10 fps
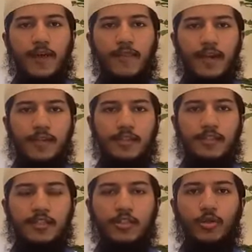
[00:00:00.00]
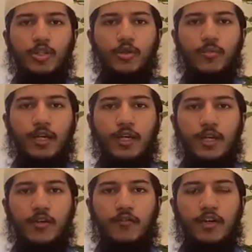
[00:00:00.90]
that is
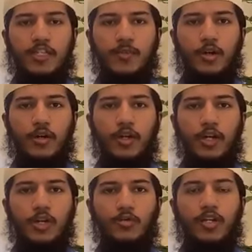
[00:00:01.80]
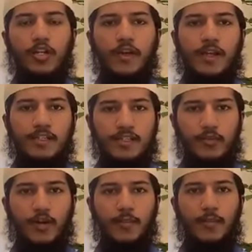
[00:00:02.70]
YouTube, Facebook, Twitter and
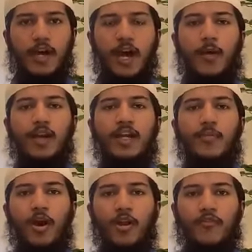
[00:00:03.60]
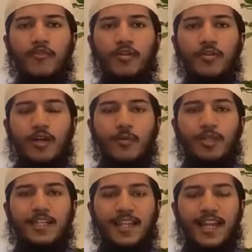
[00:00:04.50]
Instagram. I welcome all of you
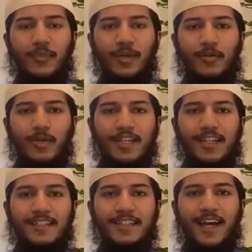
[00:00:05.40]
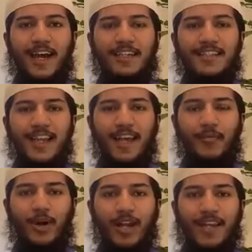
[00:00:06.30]
with the Islamic greetings.
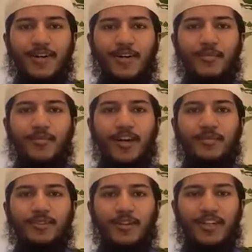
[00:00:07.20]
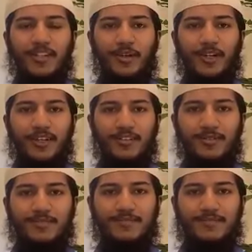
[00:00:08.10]
Assalamu alaikum wa rahmatullahi wa barakatuh.